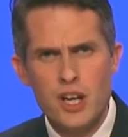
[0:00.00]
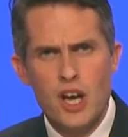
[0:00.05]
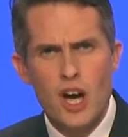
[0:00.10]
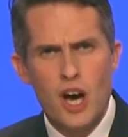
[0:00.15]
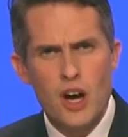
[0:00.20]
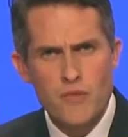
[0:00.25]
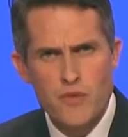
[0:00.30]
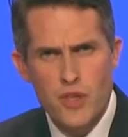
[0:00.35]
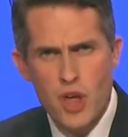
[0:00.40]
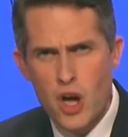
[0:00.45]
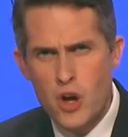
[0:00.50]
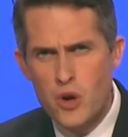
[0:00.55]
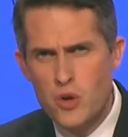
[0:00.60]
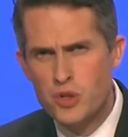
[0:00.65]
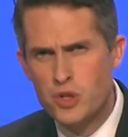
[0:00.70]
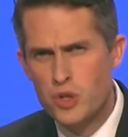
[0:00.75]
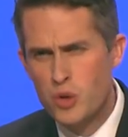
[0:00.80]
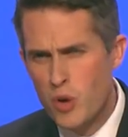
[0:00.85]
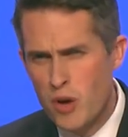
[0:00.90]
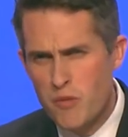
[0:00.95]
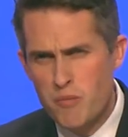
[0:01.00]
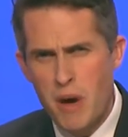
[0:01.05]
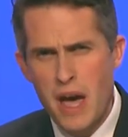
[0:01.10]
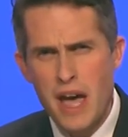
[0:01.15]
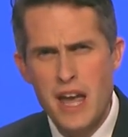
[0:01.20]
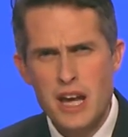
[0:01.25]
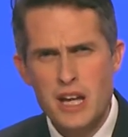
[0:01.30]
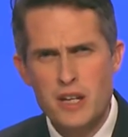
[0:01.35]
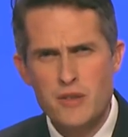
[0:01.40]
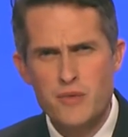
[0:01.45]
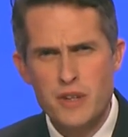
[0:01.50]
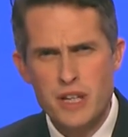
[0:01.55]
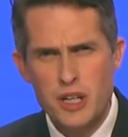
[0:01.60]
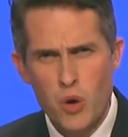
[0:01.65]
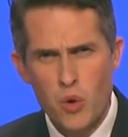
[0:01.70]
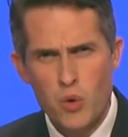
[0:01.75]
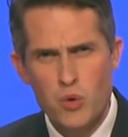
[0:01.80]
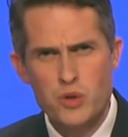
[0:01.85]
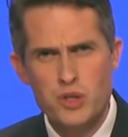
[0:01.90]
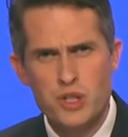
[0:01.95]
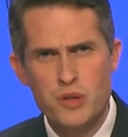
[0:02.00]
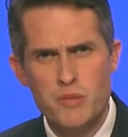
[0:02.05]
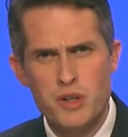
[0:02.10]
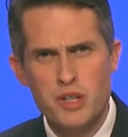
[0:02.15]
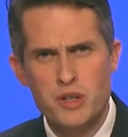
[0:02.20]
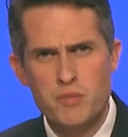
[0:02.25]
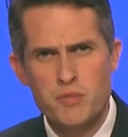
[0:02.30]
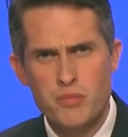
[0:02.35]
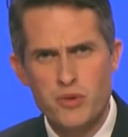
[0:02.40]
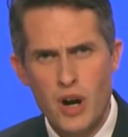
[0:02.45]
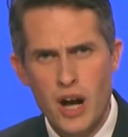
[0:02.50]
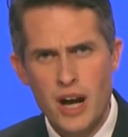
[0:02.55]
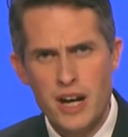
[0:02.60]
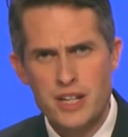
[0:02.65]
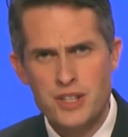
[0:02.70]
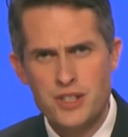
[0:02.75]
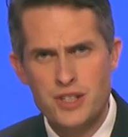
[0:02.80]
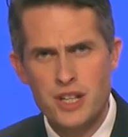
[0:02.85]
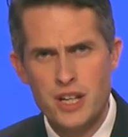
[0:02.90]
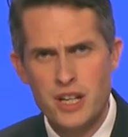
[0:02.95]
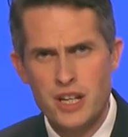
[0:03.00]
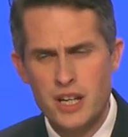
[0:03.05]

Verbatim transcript: of those who have paid the ultimate price